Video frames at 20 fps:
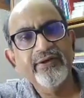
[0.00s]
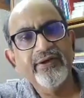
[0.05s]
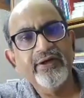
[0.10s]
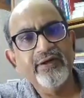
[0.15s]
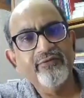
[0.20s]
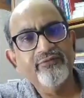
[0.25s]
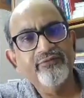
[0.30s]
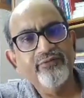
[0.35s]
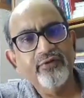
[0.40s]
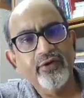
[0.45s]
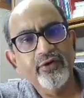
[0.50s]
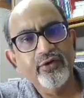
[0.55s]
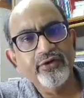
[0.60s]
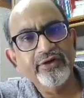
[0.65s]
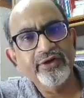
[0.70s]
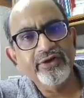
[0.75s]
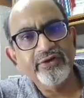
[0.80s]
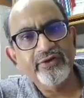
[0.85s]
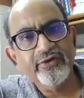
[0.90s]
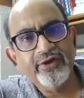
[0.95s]
and follow
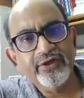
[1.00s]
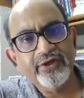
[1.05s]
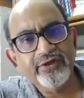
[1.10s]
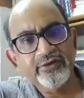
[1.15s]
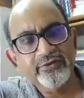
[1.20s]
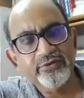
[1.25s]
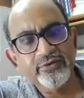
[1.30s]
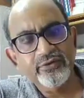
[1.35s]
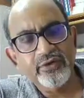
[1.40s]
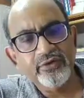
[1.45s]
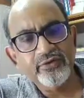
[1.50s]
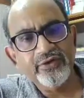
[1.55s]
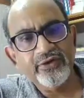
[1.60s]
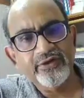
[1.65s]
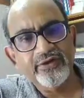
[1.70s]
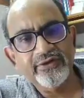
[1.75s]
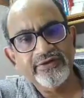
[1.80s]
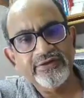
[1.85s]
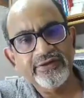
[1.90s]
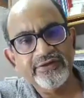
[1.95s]
the ureter throughout your
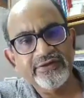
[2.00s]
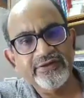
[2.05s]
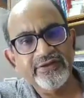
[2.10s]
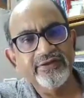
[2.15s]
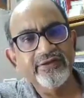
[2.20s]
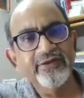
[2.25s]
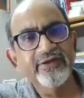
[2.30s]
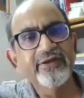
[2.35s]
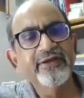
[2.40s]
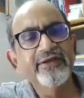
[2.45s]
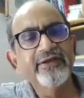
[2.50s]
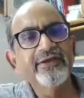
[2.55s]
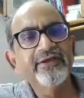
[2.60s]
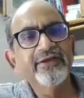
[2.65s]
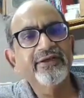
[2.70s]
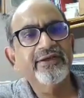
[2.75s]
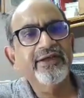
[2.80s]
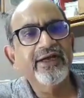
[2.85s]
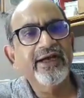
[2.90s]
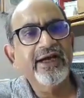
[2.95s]
dissection.
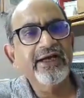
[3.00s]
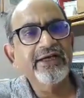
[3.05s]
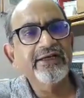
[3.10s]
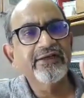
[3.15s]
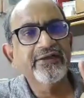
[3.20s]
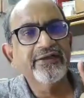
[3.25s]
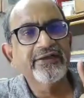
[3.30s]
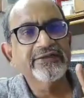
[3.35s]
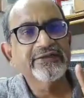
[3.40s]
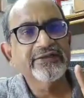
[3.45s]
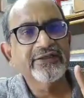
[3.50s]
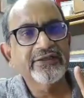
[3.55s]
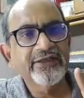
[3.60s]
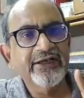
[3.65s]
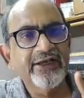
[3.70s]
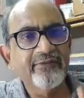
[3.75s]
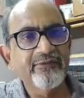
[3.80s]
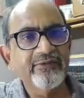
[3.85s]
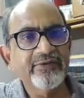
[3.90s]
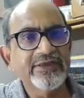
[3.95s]
That is the
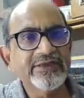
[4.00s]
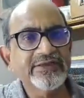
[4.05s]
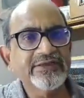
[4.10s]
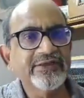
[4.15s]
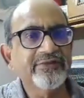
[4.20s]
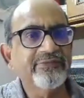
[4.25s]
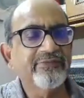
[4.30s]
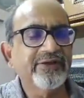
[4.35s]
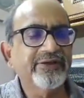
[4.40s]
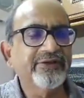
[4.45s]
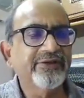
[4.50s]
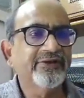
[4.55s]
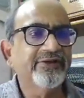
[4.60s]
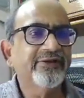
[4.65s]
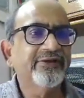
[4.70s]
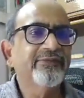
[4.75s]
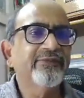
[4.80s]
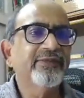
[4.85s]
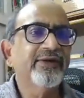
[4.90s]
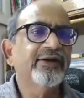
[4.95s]
time-tested method
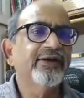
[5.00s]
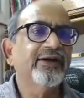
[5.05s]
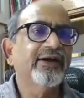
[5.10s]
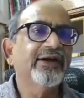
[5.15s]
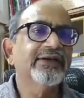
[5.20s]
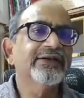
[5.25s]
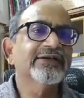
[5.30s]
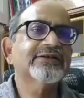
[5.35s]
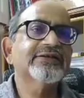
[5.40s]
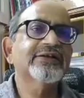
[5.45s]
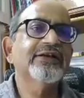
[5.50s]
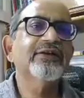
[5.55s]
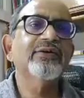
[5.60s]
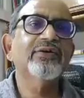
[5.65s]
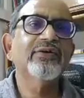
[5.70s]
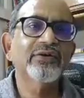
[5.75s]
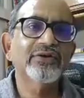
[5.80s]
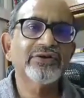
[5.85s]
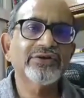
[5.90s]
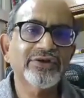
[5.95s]
and still
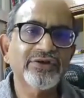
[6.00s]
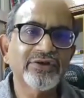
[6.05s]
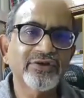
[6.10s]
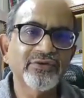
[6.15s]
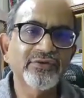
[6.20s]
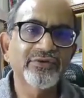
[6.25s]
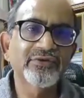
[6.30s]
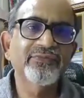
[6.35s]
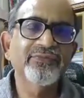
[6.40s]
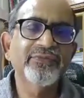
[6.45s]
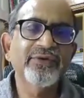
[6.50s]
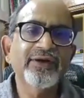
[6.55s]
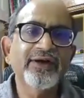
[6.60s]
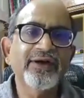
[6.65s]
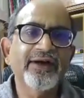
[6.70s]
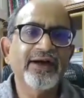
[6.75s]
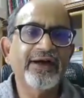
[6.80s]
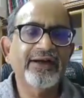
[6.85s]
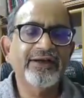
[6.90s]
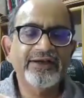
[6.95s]
holds true.
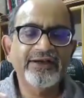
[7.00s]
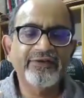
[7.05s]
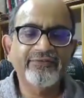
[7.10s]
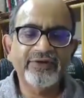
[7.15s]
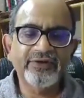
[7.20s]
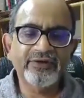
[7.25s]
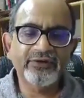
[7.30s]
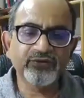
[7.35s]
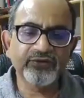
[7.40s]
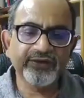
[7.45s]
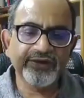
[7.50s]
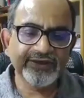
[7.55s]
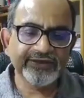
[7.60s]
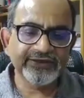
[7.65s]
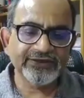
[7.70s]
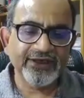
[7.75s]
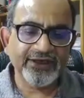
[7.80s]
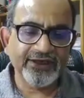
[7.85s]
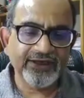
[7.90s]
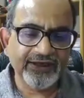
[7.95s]
And even today's
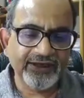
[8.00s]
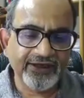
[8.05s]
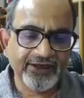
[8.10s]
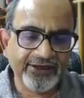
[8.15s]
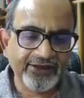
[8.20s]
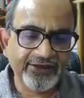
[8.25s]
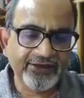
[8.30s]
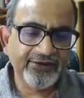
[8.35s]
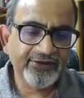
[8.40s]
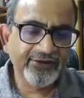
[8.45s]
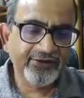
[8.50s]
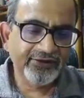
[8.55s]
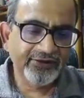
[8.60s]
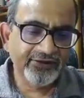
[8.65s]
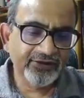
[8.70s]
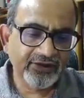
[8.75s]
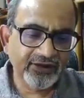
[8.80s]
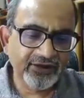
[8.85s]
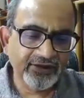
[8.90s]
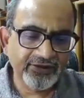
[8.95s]
guideline,
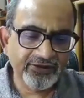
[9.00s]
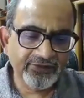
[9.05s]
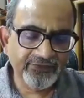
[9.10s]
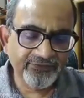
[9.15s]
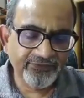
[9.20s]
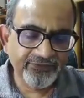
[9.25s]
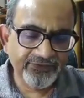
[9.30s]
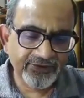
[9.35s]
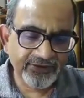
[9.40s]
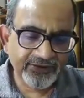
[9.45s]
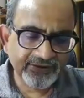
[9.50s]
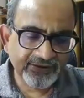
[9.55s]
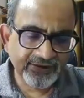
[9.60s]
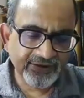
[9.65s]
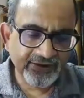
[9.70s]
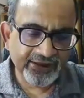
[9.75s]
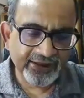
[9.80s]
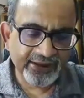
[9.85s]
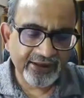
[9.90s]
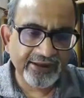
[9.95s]
the
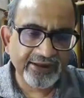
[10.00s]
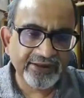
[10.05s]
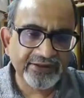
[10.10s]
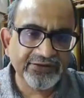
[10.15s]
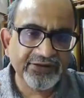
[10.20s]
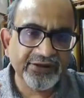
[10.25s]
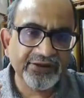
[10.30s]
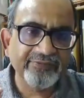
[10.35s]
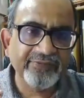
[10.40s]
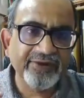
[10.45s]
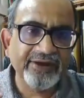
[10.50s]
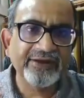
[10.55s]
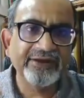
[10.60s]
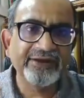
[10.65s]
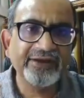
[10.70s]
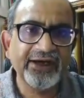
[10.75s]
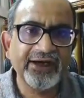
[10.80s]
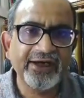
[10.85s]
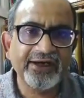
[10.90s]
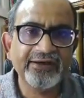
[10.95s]
guidelines recommend
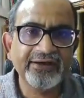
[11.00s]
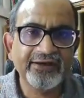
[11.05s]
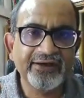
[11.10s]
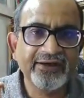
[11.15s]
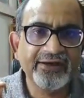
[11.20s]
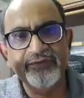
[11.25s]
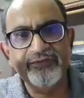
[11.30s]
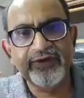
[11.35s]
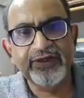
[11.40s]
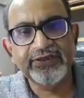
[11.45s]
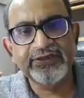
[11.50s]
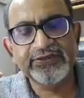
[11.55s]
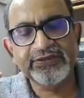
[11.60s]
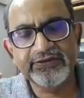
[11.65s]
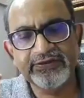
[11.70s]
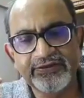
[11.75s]
that prevent